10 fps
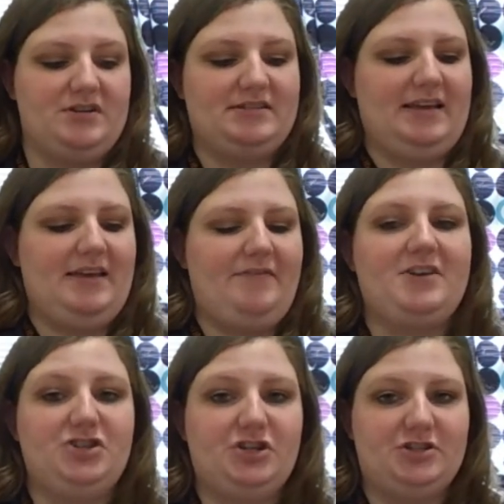If I
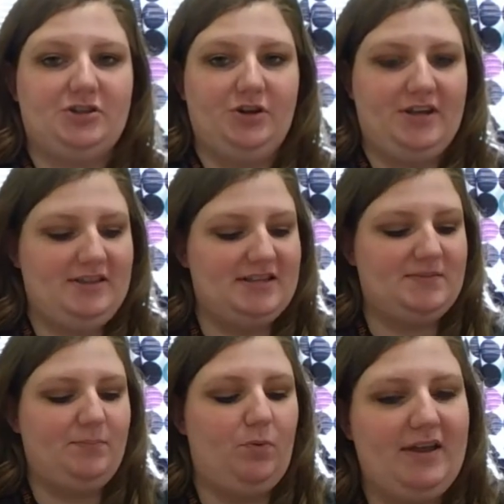just look at this
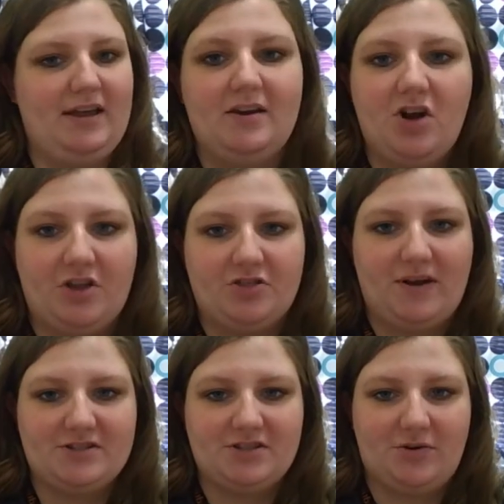point and not the rest of
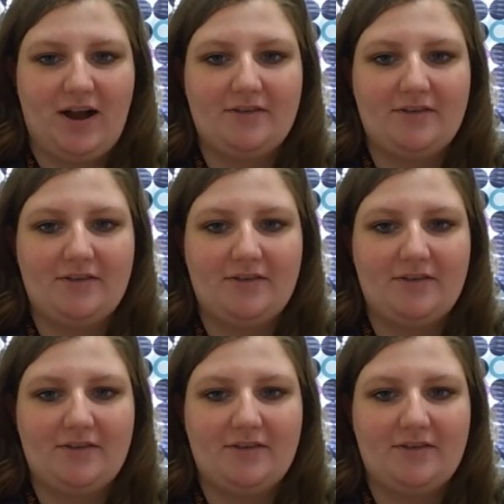the graph,